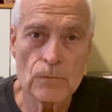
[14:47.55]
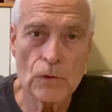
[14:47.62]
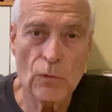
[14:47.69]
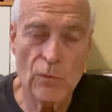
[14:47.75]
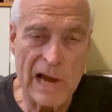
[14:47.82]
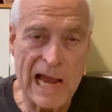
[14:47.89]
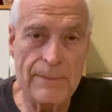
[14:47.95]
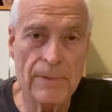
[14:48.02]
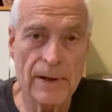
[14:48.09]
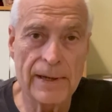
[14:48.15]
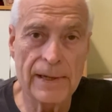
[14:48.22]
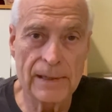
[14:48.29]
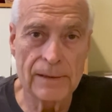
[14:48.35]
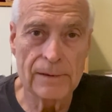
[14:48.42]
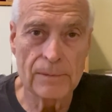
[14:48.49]
ride
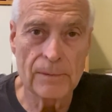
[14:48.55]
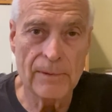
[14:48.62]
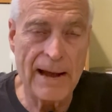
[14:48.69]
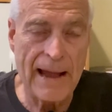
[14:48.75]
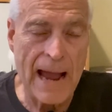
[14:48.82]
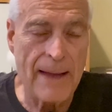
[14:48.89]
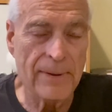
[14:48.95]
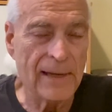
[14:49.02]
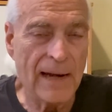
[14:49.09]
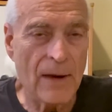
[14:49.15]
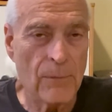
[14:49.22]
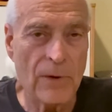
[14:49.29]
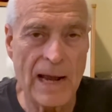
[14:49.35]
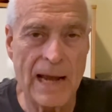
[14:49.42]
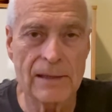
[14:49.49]
my,
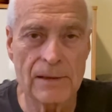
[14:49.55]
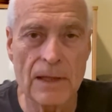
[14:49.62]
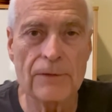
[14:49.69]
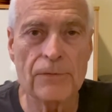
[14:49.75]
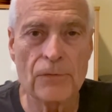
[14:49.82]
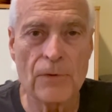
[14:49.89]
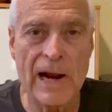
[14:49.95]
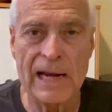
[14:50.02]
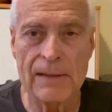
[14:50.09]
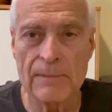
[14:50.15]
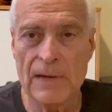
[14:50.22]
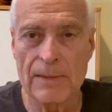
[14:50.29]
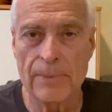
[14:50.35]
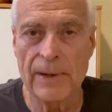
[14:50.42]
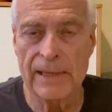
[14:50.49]
I love riding
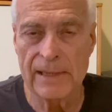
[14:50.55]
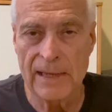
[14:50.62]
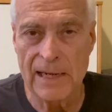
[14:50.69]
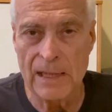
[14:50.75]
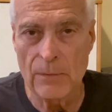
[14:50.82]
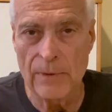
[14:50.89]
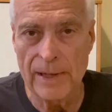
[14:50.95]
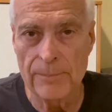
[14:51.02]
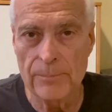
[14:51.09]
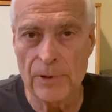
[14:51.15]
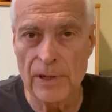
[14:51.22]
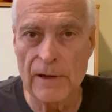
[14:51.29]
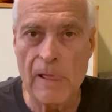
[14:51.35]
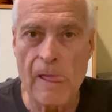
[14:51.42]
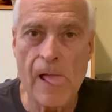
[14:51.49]
my bike anyway,
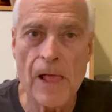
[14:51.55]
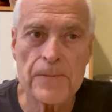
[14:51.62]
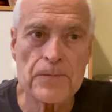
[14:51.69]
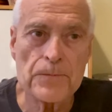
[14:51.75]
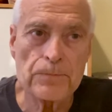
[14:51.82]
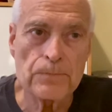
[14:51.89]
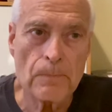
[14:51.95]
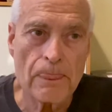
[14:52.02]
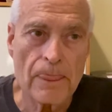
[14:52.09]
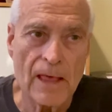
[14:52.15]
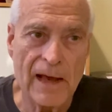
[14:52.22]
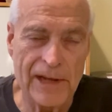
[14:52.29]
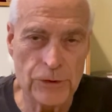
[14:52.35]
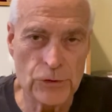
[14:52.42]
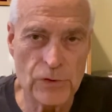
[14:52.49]
but
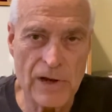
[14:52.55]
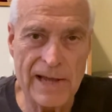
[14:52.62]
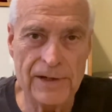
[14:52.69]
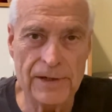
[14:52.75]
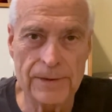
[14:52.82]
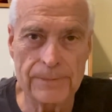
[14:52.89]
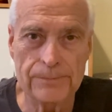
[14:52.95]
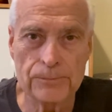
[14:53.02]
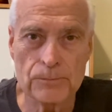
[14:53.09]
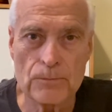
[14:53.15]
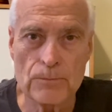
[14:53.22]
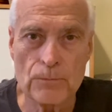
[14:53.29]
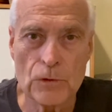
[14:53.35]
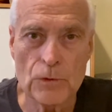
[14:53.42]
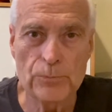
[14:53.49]
I try to
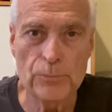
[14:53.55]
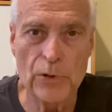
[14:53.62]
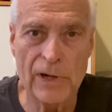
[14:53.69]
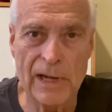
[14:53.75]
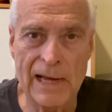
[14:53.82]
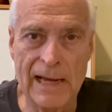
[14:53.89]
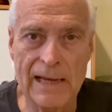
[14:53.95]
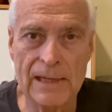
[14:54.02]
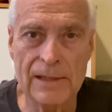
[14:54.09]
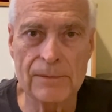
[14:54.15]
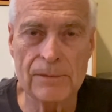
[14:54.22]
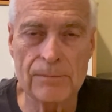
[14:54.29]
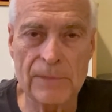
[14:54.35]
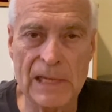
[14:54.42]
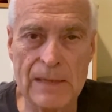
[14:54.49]
put on
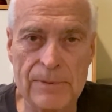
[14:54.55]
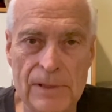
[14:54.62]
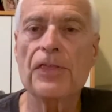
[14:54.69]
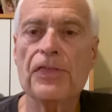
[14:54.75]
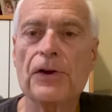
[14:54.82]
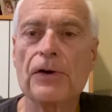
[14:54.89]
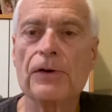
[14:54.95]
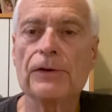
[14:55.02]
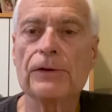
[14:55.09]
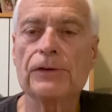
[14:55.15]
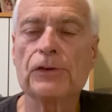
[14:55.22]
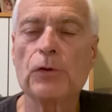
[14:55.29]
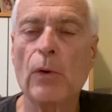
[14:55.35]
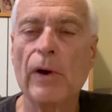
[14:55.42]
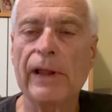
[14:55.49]
maybe
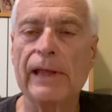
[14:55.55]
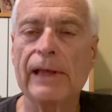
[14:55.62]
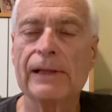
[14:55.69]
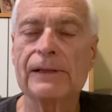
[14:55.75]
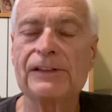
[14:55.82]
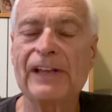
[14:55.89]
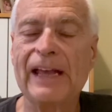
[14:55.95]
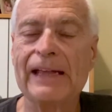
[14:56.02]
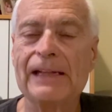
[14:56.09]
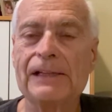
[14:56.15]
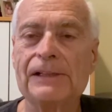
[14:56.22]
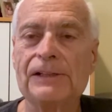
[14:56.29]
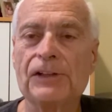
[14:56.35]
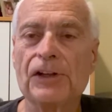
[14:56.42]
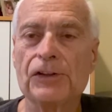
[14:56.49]

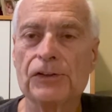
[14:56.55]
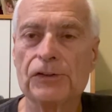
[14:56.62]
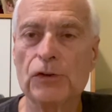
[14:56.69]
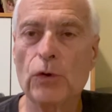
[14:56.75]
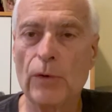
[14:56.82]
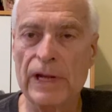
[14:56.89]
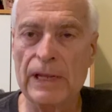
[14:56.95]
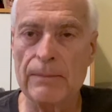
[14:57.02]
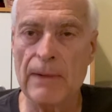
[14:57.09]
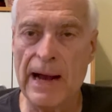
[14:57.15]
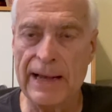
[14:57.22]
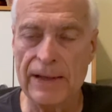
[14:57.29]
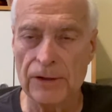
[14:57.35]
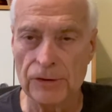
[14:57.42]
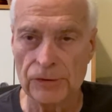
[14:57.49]
10 to 20
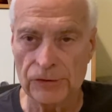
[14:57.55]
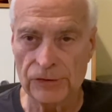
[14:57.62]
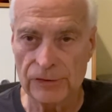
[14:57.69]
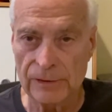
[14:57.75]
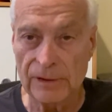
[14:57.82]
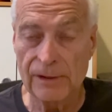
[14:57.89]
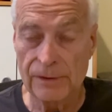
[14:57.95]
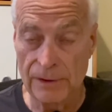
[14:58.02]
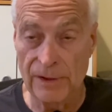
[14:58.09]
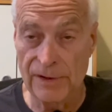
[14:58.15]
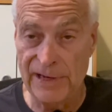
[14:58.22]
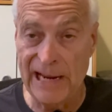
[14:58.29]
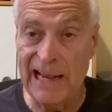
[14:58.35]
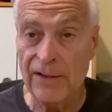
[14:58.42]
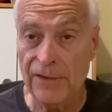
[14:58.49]
miles
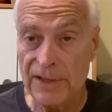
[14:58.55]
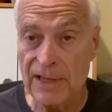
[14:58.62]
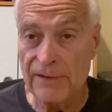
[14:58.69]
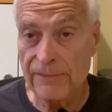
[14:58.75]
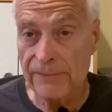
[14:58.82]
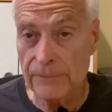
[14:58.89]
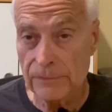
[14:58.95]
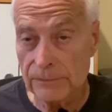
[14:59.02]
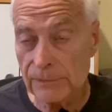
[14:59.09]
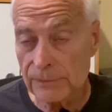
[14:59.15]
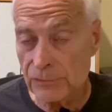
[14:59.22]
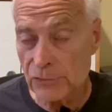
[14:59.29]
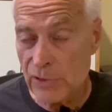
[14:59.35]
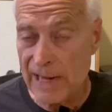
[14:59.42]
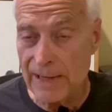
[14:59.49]
daily. I
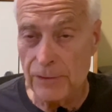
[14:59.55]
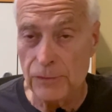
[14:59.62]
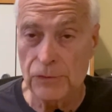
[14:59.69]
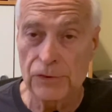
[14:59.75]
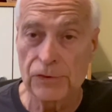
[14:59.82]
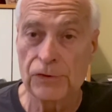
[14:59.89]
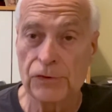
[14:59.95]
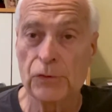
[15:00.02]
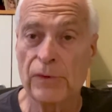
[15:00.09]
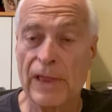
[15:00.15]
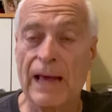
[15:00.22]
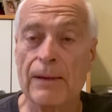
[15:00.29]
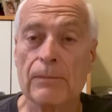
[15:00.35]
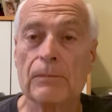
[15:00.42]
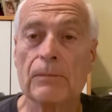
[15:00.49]
try to do
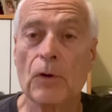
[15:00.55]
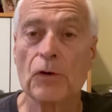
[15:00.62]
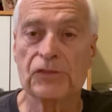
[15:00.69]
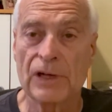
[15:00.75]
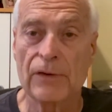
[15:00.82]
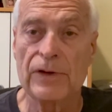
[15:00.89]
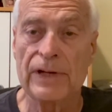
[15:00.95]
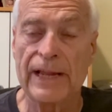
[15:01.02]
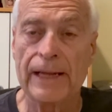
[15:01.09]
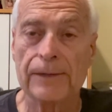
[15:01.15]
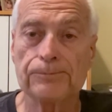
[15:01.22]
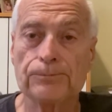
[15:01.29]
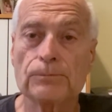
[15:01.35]
that most every day.